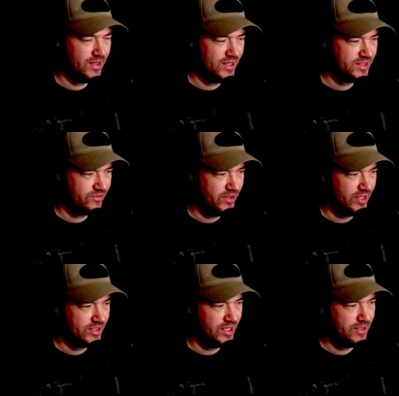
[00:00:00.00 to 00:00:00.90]
And that's the
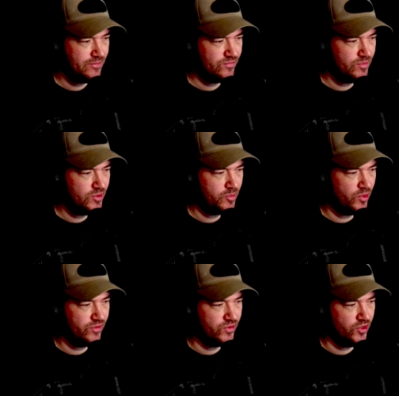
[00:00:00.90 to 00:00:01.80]
thing. It's like, from your
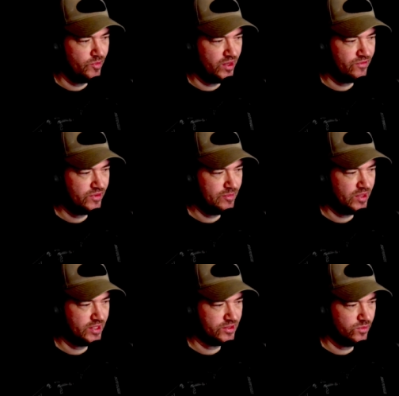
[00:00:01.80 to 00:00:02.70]
point of view, it might
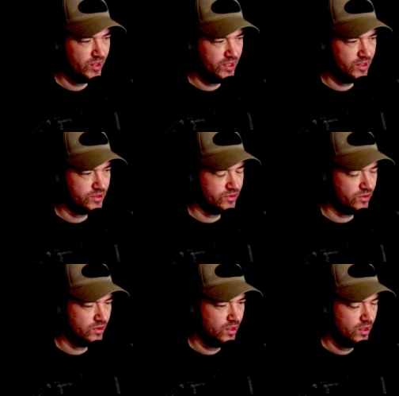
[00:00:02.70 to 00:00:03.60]
seem like it's a weakness
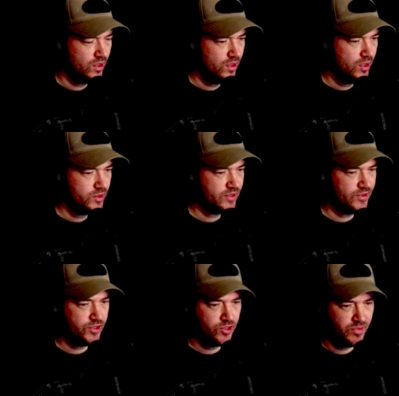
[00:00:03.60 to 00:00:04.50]
or
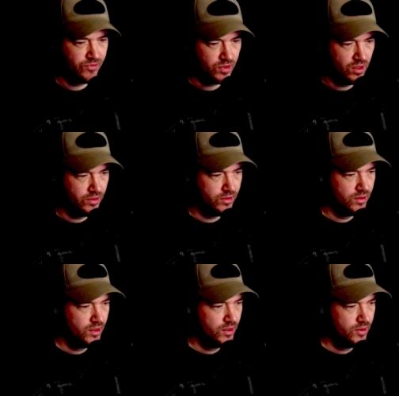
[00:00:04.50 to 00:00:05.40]
something that should be
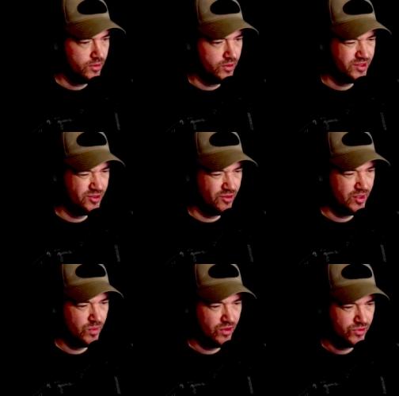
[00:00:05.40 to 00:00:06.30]
forgotten or it's
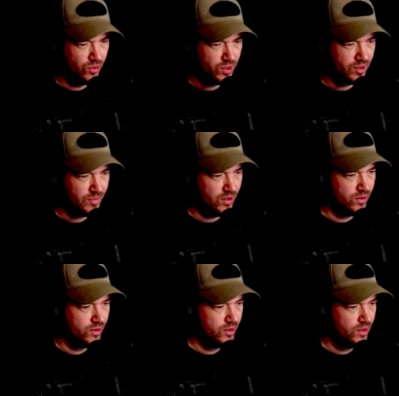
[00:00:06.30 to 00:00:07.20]
not really worth talking
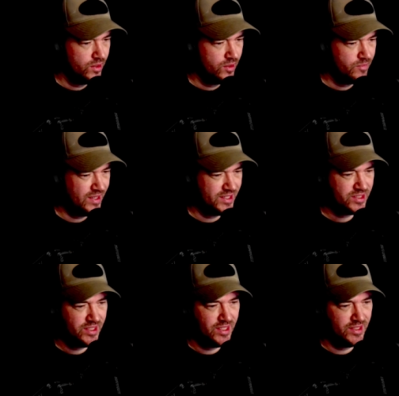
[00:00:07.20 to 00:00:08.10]
about. But
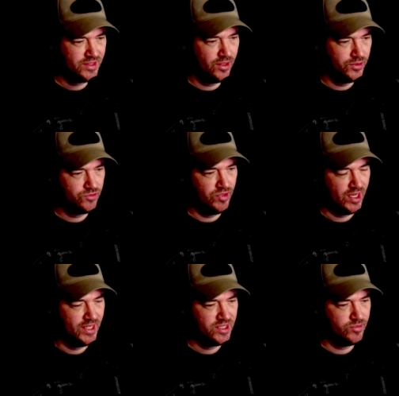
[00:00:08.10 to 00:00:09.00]
actually, it's those
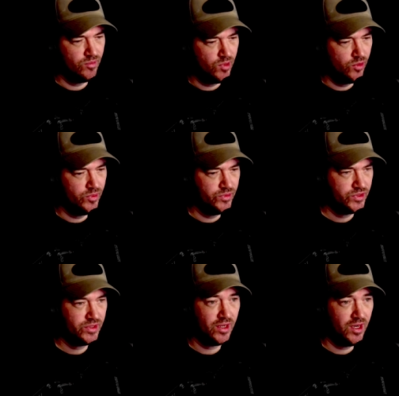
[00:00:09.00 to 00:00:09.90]
relatable
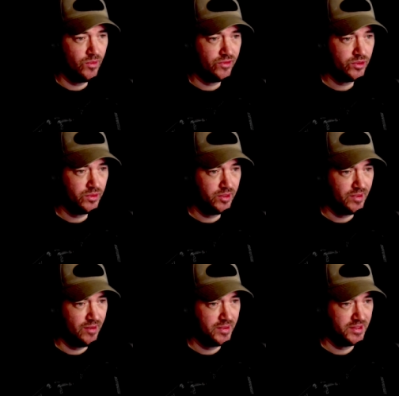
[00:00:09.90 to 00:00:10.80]
moments that are worth
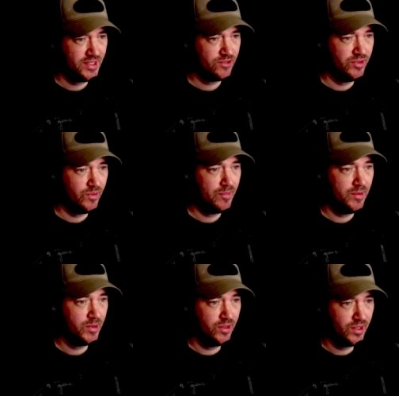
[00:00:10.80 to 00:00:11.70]
talking about because that's really where
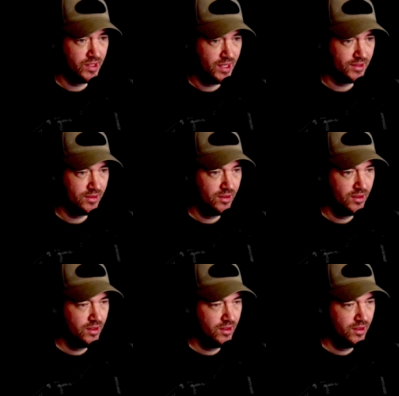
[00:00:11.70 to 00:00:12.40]
people can connect.